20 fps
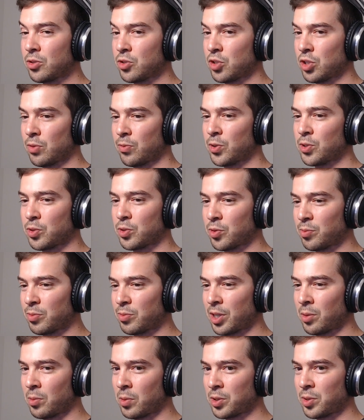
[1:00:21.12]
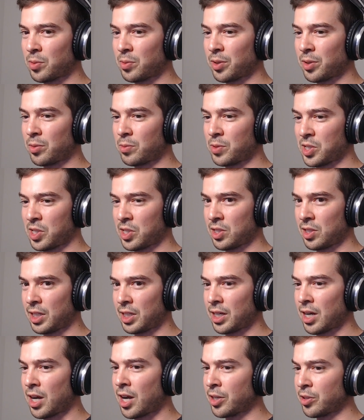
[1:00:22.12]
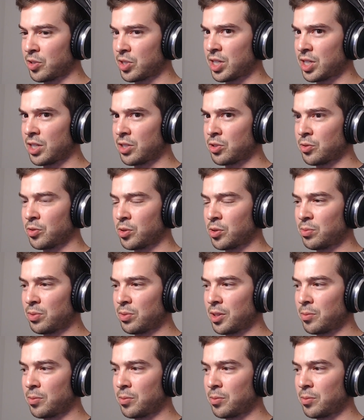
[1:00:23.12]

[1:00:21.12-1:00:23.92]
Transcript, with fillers: so the first group that I worked with was like a higher stakes group.